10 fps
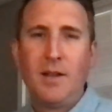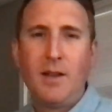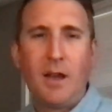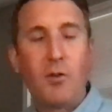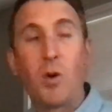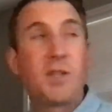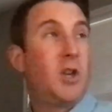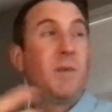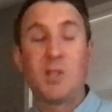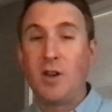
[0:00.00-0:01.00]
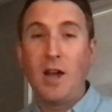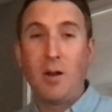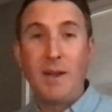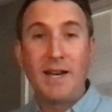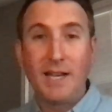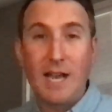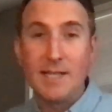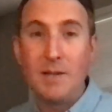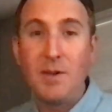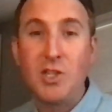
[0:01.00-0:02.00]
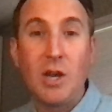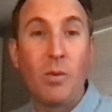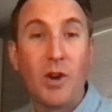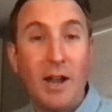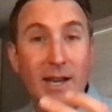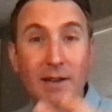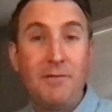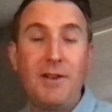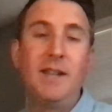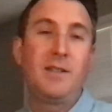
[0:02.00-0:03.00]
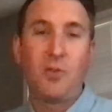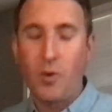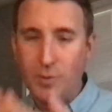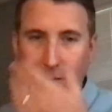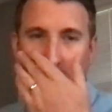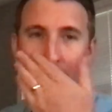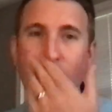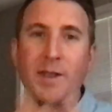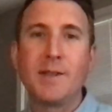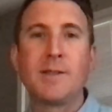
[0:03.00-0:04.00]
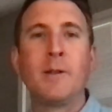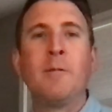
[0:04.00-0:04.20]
Of course, humans are made in God's image, yet we're not infinite. Of course, we agree with this.